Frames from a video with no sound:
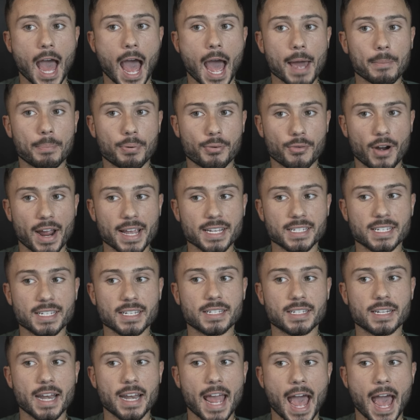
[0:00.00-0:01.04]
at
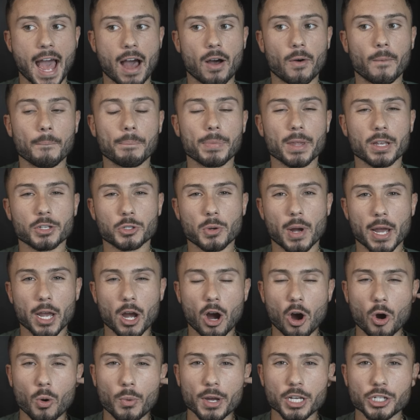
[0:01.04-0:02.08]
prices now? So I
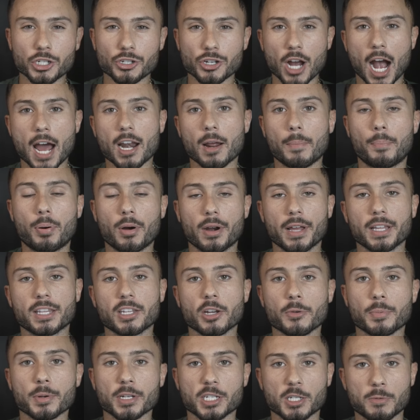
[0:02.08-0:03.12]
always try to put
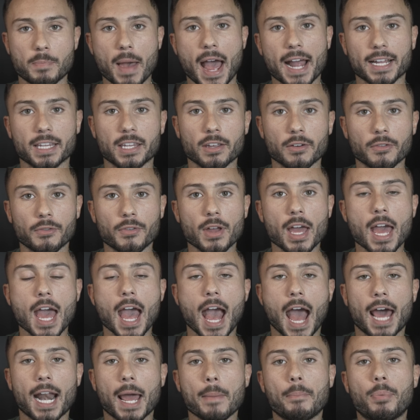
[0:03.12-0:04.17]
into perspective
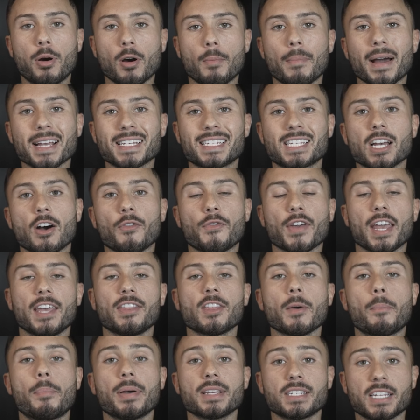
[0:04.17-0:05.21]
and I put myself in
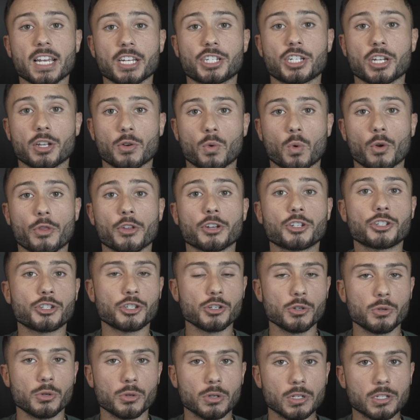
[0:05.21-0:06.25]
the position or the
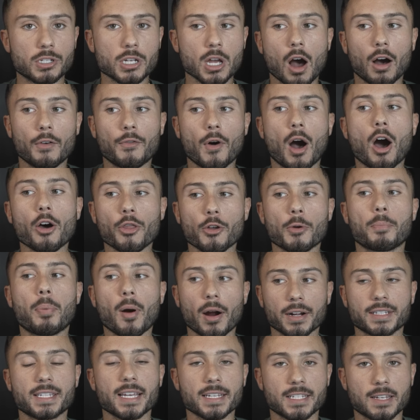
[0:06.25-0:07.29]
shoes of other
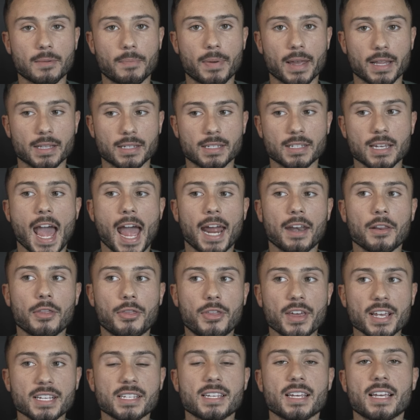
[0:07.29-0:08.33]
participants. And
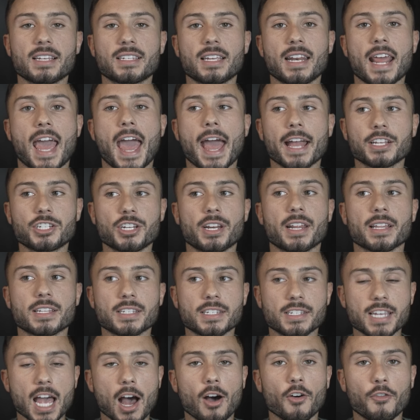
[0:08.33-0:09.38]
this is an edge in
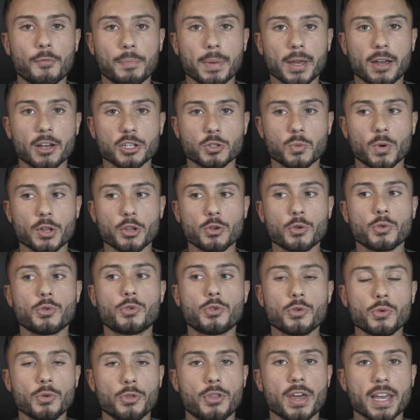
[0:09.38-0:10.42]
itself because when you
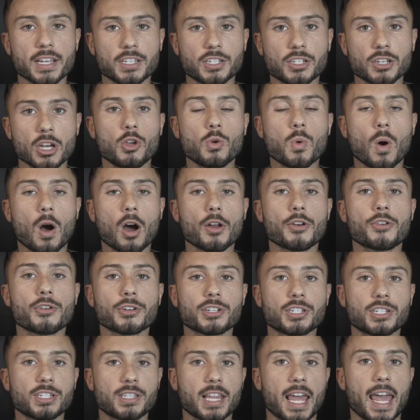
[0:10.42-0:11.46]
do this, you
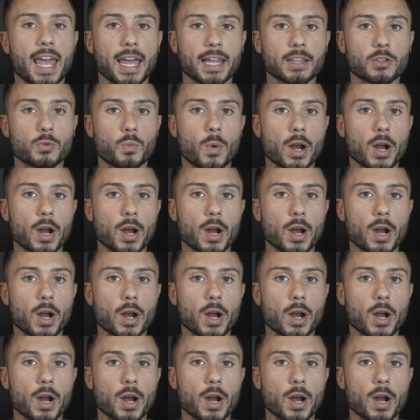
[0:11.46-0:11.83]
understand